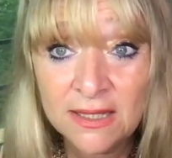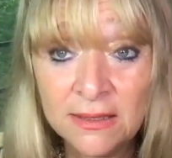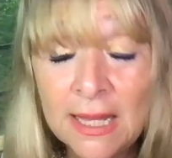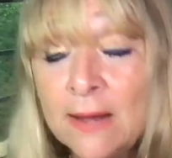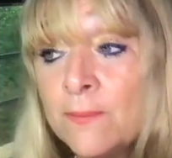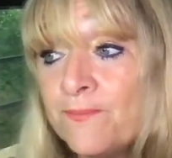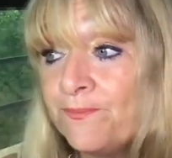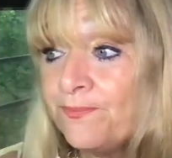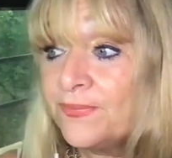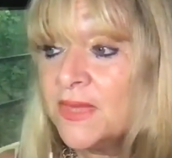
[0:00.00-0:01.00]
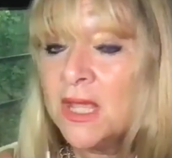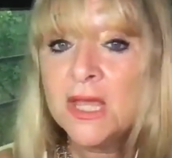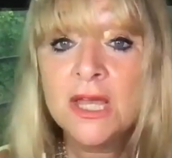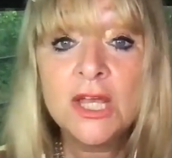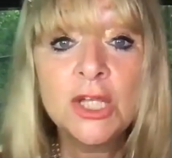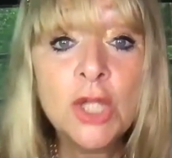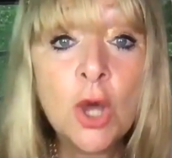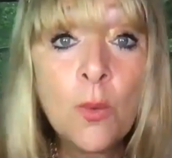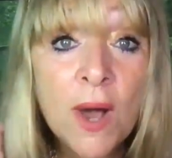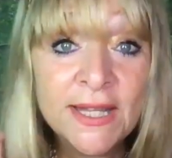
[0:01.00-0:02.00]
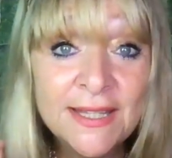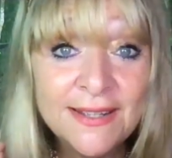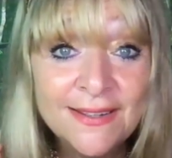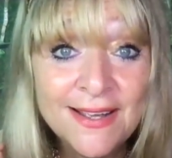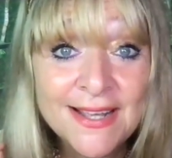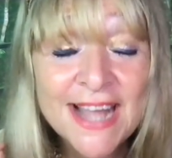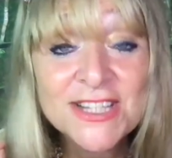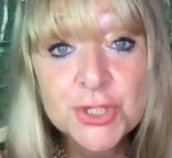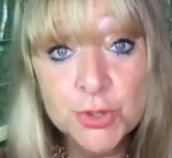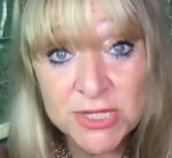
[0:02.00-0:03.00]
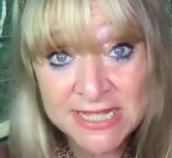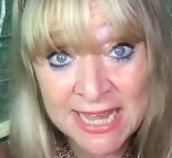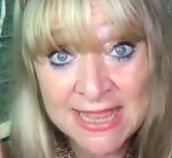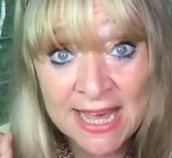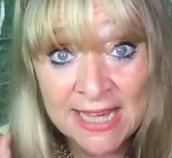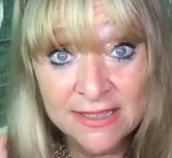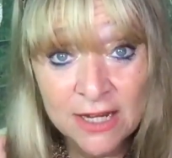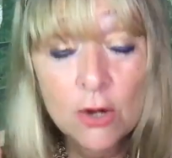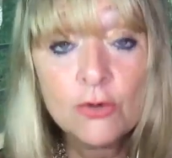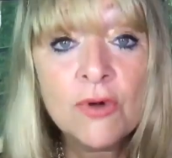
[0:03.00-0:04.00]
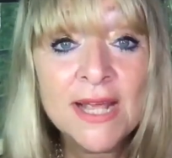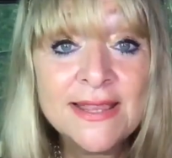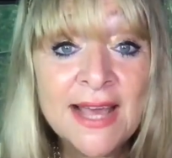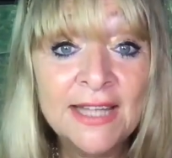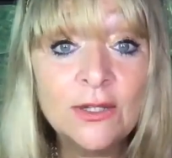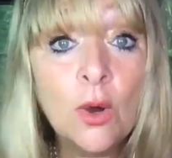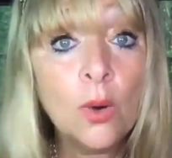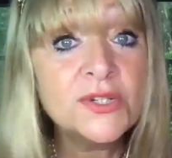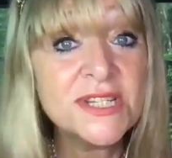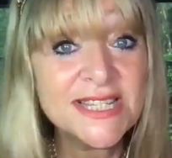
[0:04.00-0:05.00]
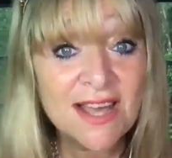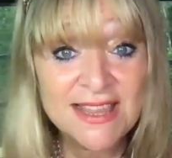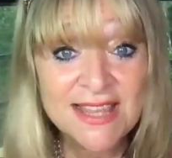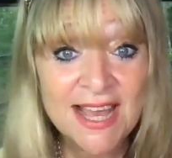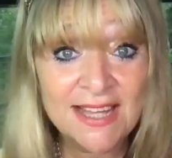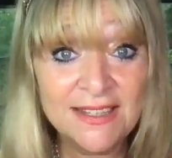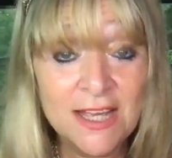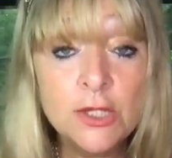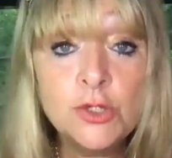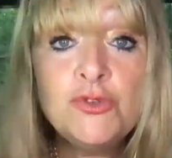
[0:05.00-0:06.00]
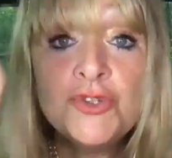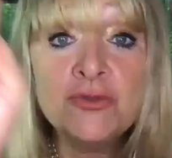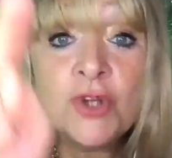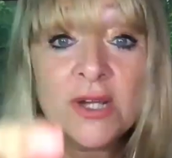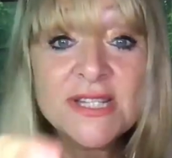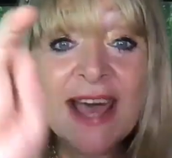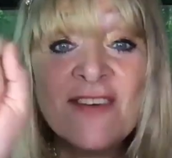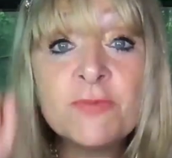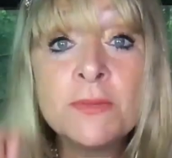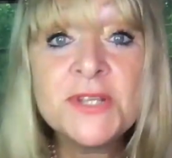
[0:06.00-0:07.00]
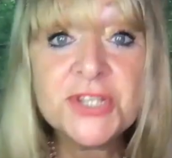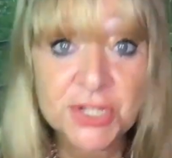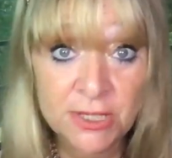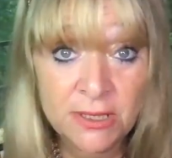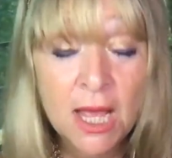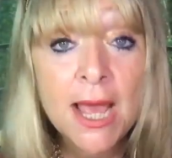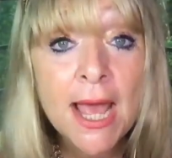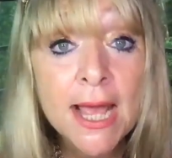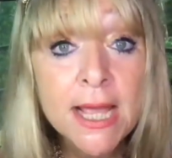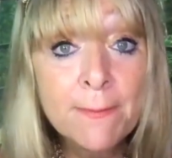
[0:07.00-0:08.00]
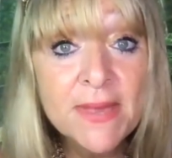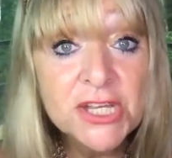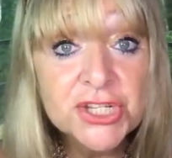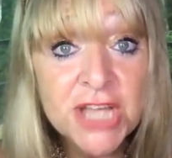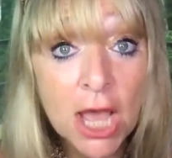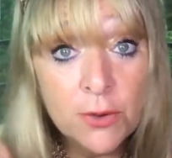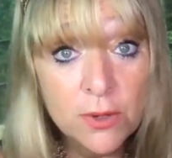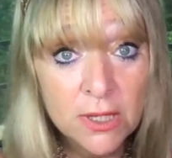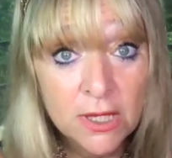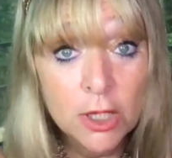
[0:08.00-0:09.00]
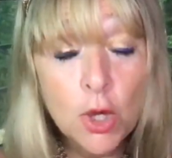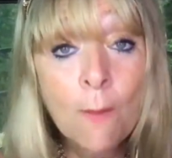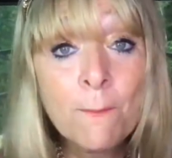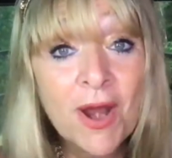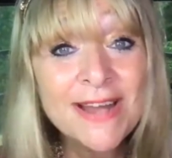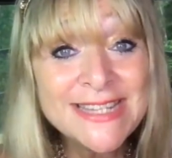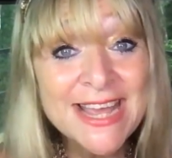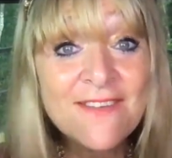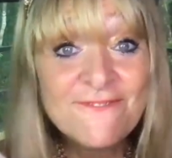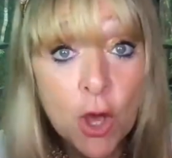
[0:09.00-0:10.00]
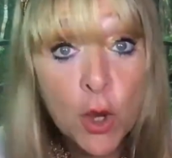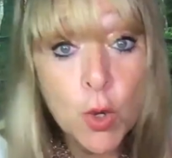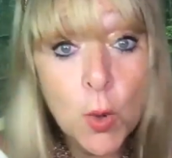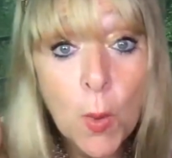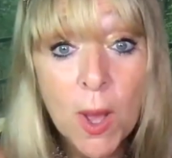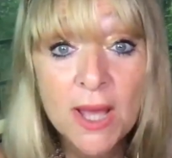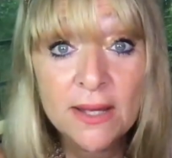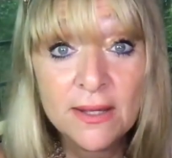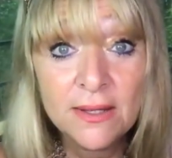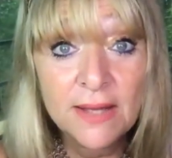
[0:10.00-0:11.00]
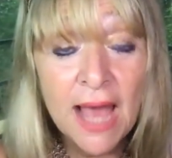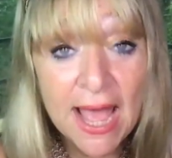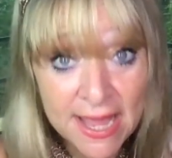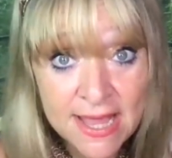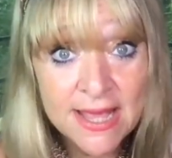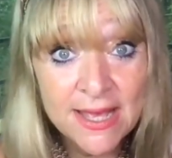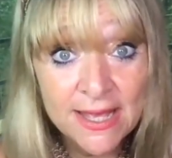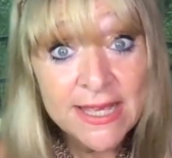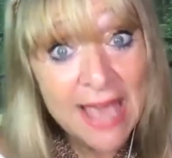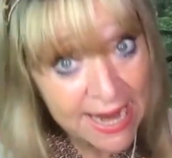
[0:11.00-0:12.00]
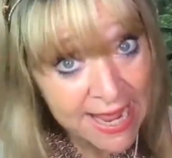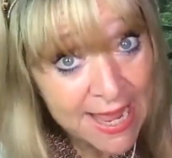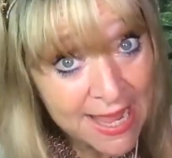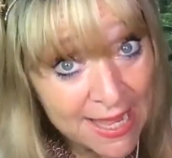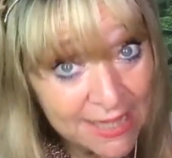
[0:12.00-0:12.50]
Now, no one gets to say that, write that, or decide that. You do not have permission. Capiscio? Comprendez-vous? Eh? Get it?